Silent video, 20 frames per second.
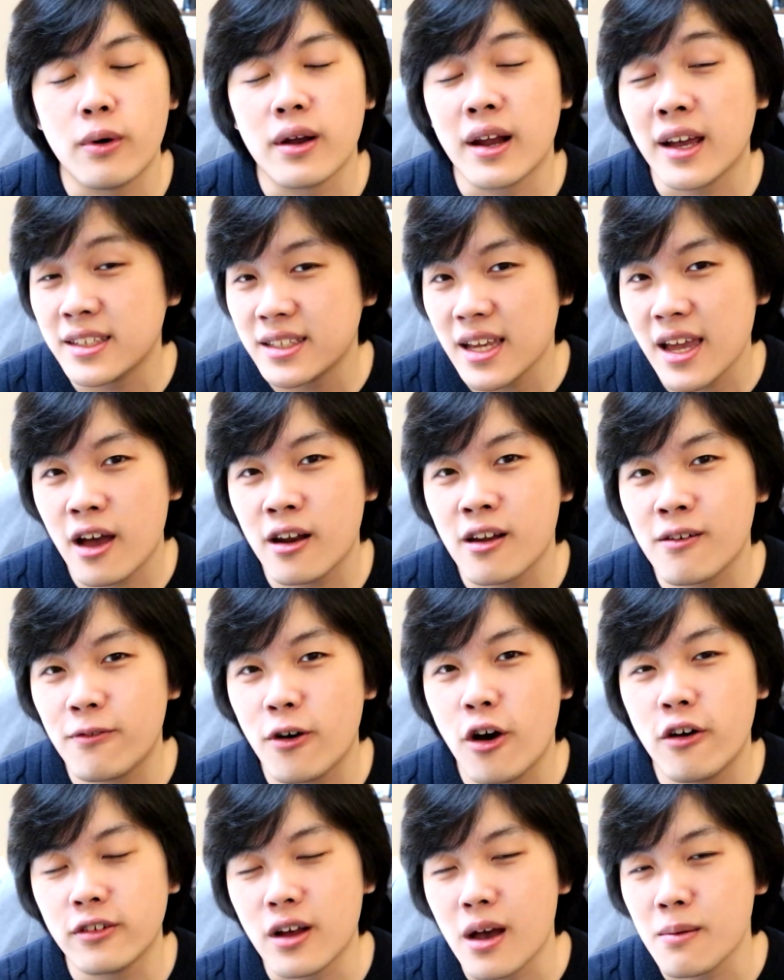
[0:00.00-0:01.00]
When I say
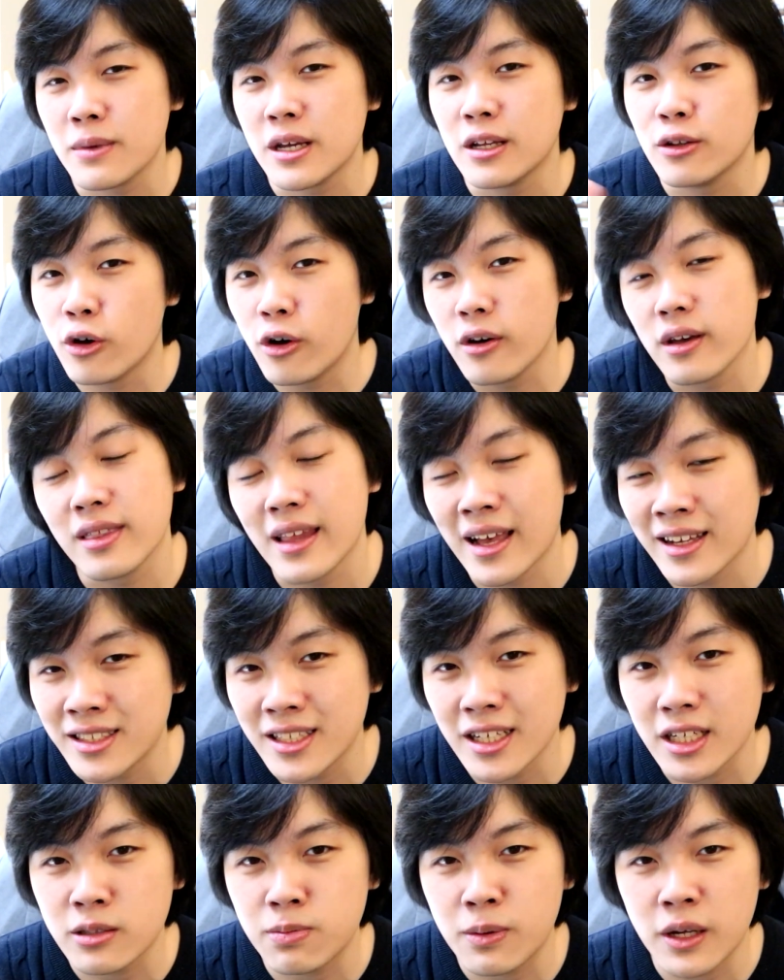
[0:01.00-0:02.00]
unevolved, I mean not in their
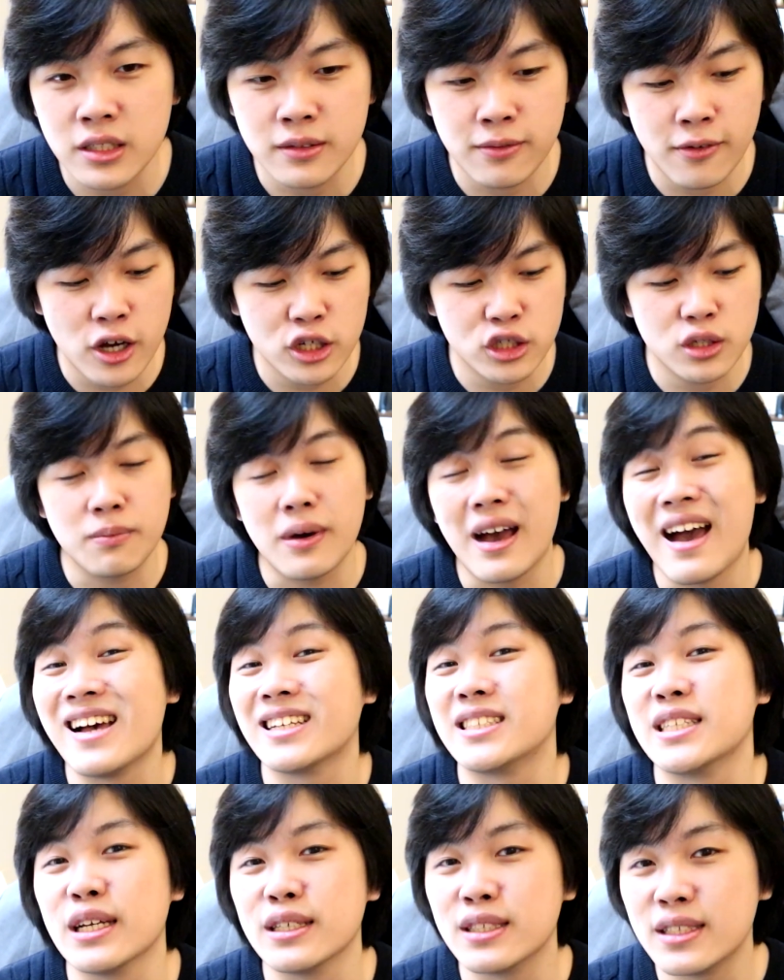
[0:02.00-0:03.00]
6+ version, but
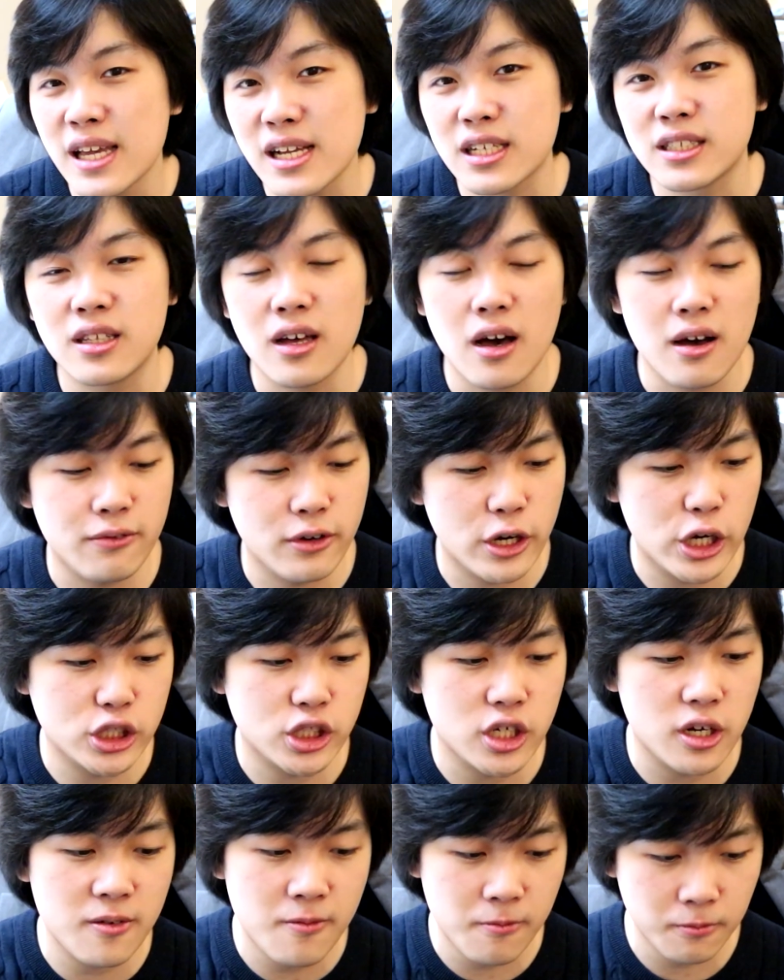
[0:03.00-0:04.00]
as their 6-star
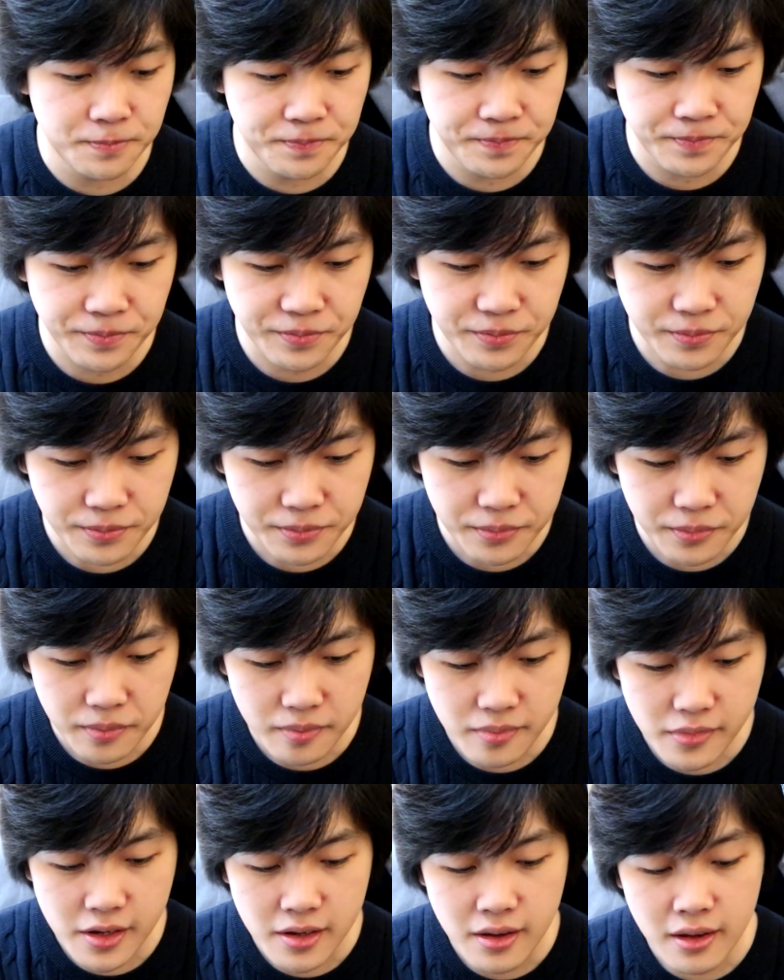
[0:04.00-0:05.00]
version.
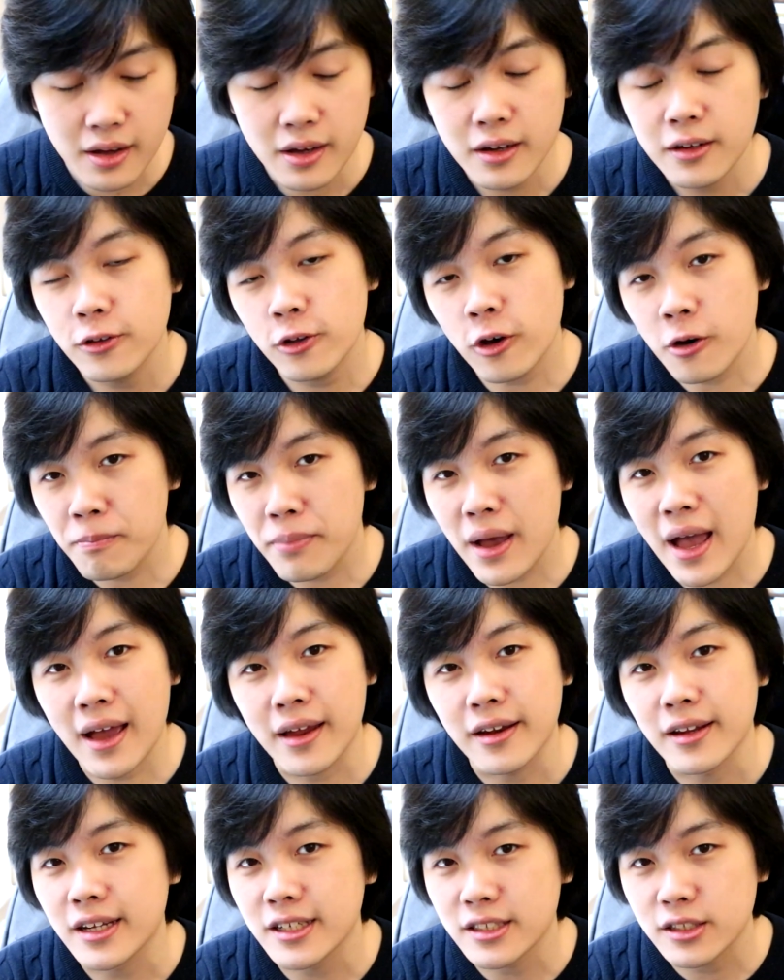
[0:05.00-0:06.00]
Not
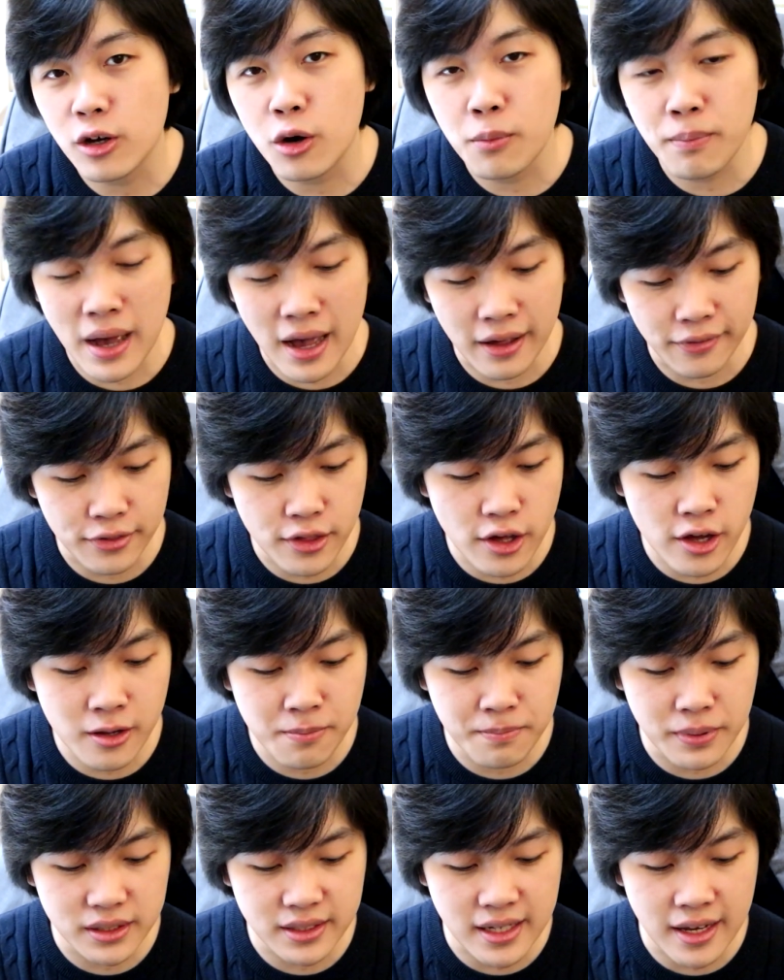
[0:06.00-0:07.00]
bad, he's not bad.
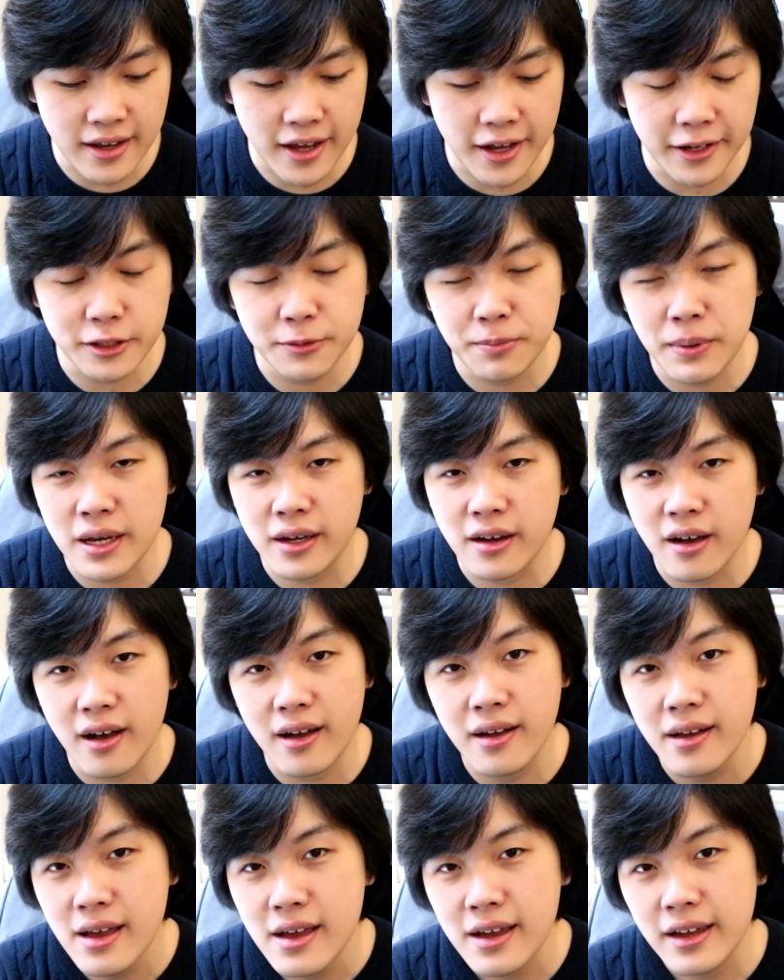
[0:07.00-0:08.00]
30% HP
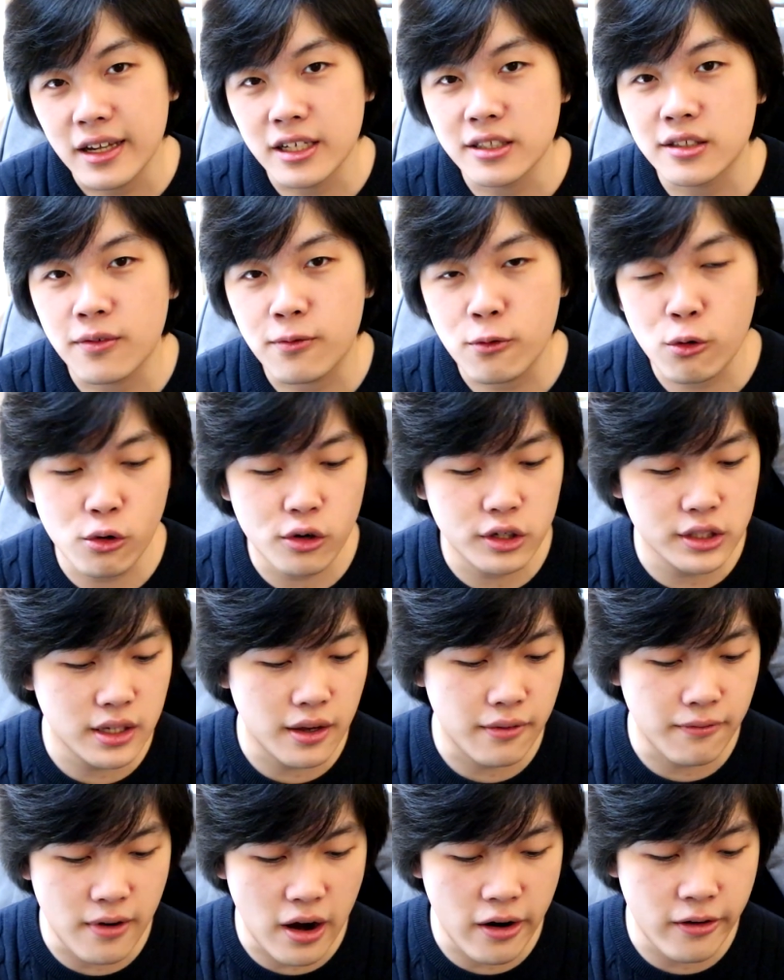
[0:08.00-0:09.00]
cut is of course
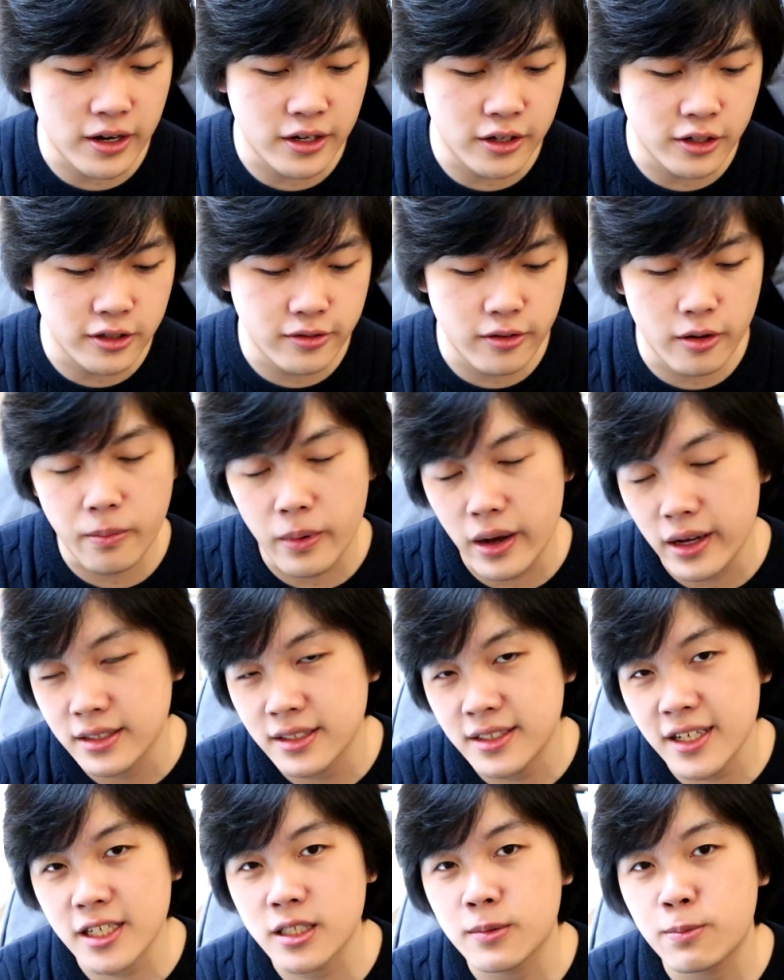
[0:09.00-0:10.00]
very useful, but his
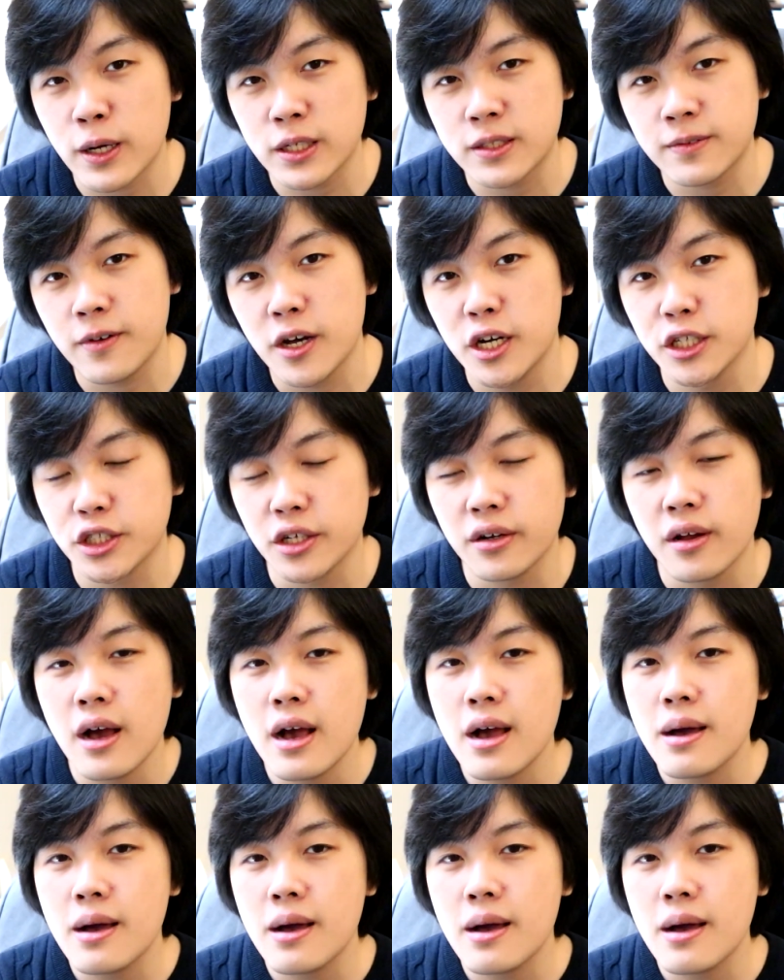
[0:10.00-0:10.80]
6+ version